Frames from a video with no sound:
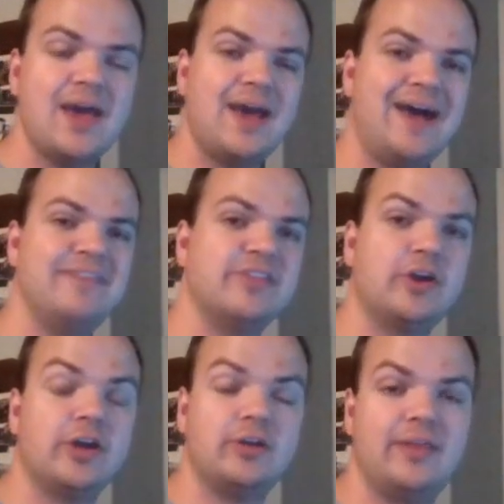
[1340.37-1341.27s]
having
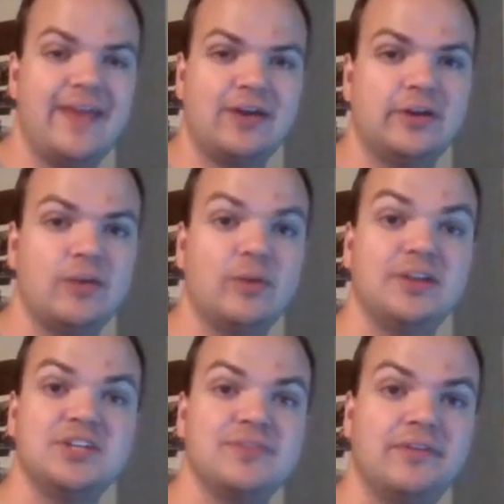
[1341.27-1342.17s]
that on a when
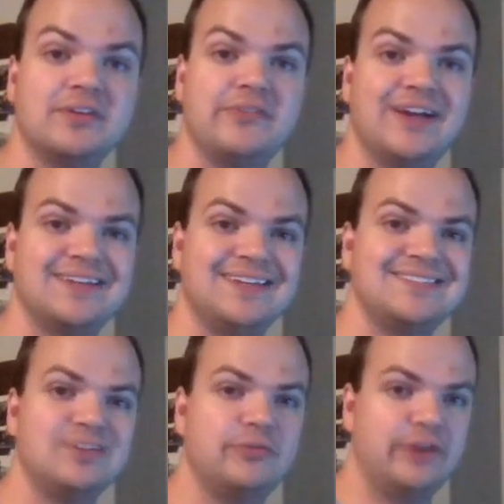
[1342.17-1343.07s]
Digivolving effect is
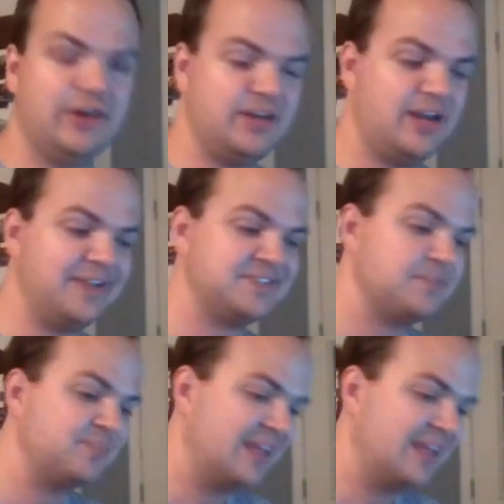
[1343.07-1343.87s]
still very nice.